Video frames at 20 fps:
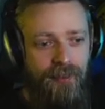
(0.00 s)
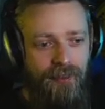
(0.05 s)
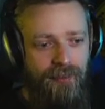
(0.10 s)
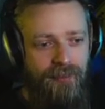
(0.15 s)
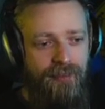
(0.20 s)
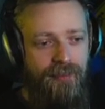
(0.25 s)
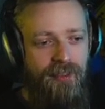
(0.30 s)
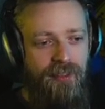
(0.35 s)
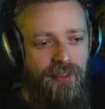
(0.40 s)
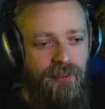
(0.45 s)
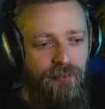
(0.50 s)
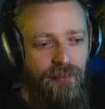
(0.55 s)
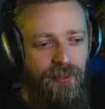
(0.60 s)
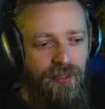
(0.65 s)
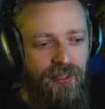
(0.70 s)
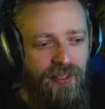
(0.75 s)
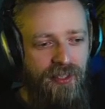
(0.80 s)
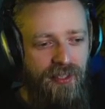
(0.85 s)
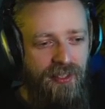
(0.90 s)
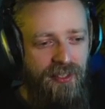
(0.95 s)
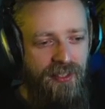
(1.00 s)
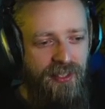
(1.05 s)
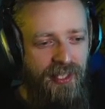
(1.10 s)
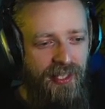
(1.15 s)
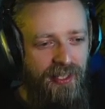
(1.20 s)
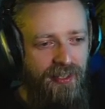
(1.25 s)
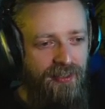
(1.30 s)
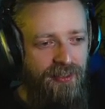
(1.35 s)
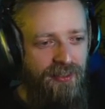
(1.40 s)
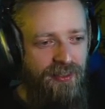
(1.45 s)
What's the music that
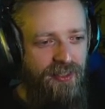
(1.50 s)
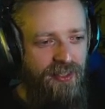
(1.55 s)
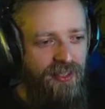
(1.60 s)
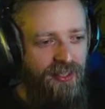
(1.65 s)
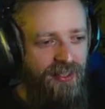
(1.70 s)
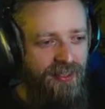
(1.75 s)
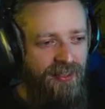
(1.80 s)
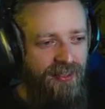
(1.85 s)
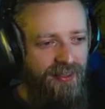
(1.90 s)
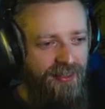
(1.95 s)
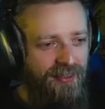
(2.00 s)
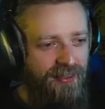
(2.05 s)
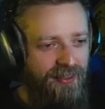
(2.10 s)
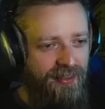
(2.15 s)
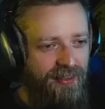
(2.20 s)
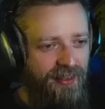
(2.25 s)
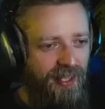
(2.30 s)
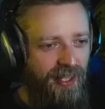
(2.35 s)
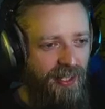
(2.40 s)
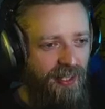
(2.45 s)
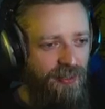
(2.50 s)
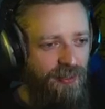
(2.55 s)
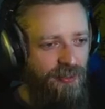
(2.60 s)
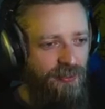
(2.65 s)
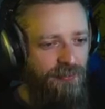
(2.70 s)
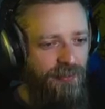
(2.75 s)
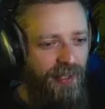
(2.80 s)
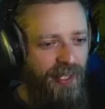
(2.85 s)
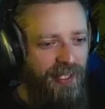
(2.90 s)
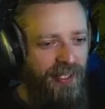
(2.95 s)
sounds
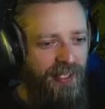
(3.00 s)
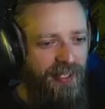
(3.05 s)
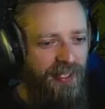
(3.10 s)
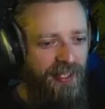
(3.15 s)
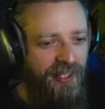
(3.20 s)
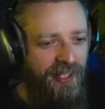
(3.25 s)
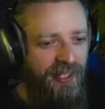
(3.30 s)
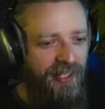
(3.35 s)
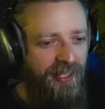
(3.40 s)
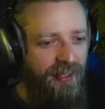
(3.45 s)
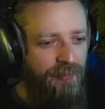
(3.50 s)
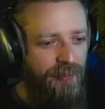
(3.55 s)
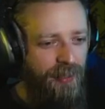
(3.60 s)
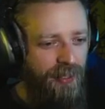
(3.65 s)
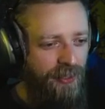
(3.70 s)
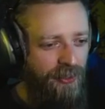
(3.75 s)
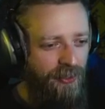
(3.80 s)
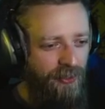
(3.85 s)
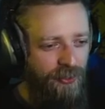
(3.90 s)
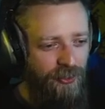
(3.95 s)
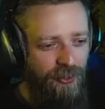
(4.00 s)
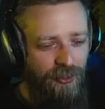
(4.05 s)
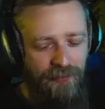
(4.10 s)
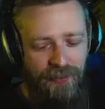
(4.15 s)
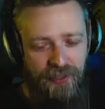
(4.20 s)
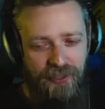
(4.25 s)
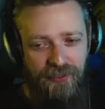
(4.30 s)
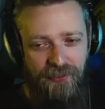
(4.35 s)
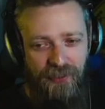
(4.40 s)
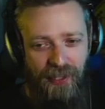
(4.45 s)
Castlevania-y, but I don't know if
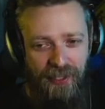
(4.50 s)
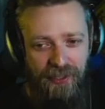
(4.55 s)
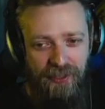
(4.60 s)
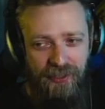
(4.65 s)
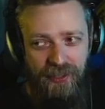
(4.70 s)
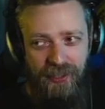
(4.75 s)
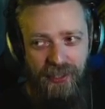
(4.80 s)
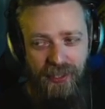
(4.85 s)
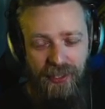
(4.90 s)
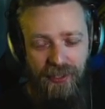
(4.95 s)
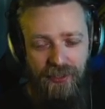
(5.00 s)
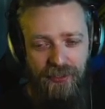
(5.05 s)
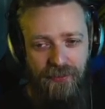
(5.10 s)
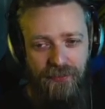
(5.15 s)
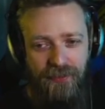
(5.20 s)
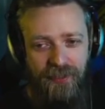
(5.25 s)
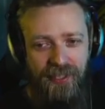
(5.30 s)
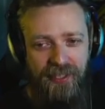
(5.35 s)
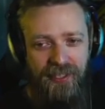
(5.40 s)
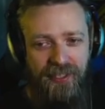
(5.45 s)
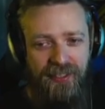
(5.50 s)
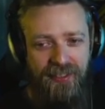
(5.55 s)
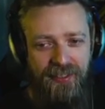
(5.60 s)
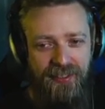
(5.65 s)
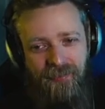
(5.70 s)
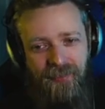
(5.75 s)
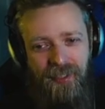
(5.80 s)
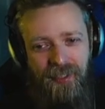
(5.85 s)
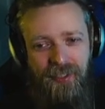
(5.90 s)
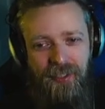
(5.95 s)
it's actually Castlevania.
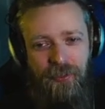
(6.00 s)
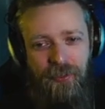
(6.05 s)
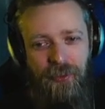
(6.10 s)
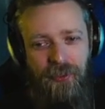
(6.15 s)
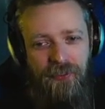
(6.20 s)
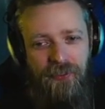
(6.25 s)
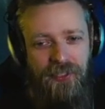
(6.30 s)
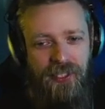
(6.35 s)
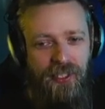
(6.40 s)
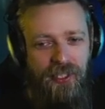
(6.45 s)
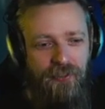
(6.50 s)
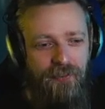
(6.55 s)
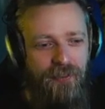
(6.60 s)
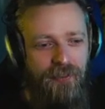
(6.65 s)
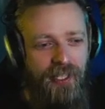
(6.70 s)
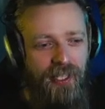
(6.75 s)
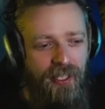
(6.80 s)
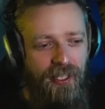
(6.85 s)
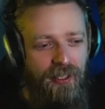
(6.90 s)
You would have said, yeah,